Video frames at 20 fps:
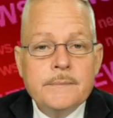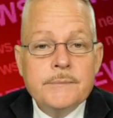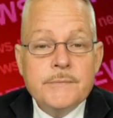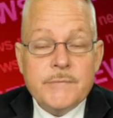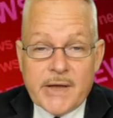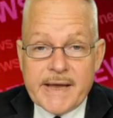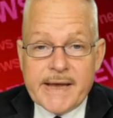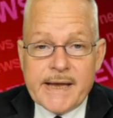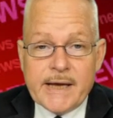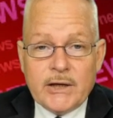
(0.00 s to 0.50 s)

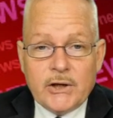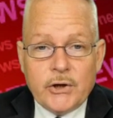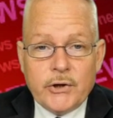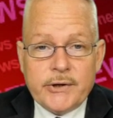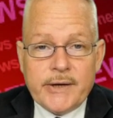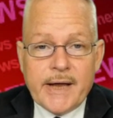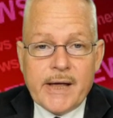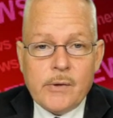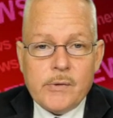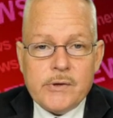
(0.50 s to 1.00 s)
Taking a look
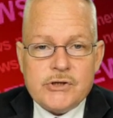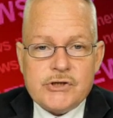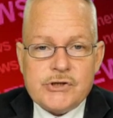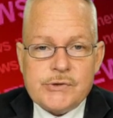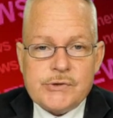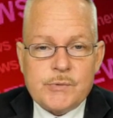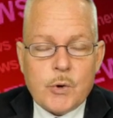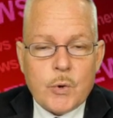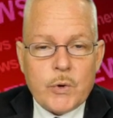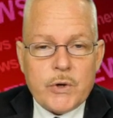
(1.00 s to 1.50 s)
now at
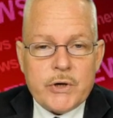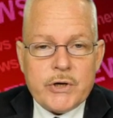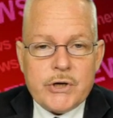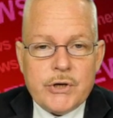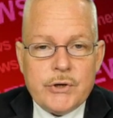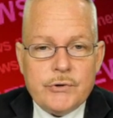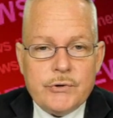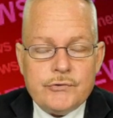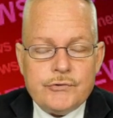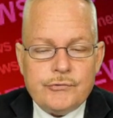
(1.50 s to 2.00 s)
some court
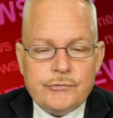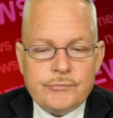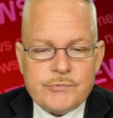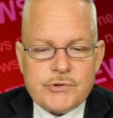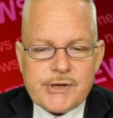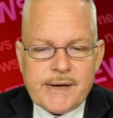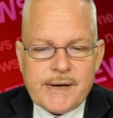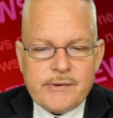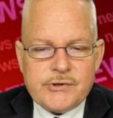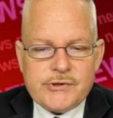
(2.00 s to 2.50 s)
news from
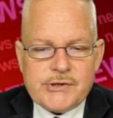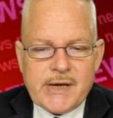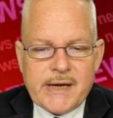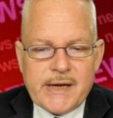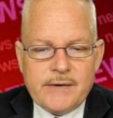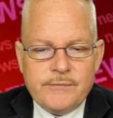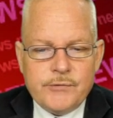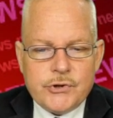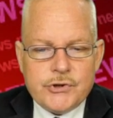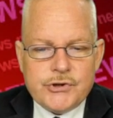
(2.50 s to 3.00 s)

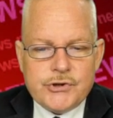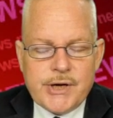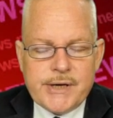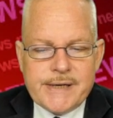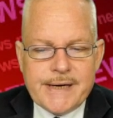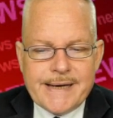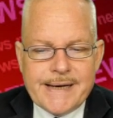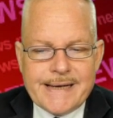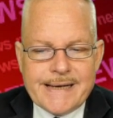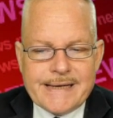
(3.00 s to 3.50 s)
Southside,
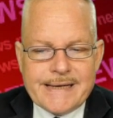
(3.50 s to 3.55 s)
Virginia.